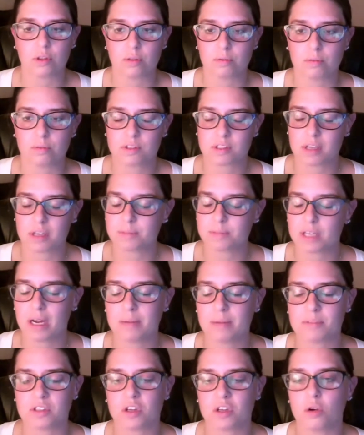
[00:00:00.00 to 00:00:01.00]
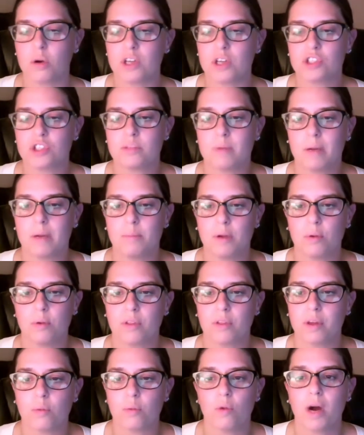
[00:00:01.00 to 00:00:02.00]
sometimes the question might be, well,
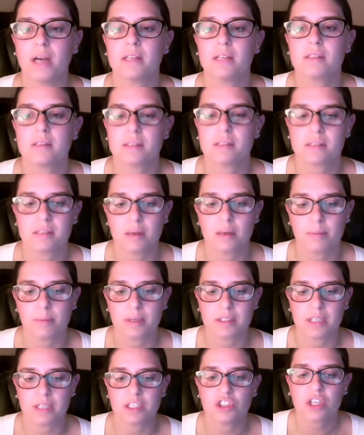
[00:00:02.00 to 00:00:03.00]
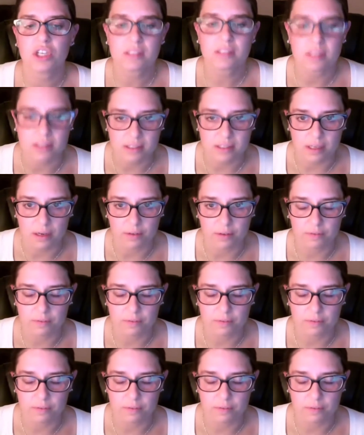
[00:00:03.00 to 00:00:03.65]
then why doesn't the stomach digest itself?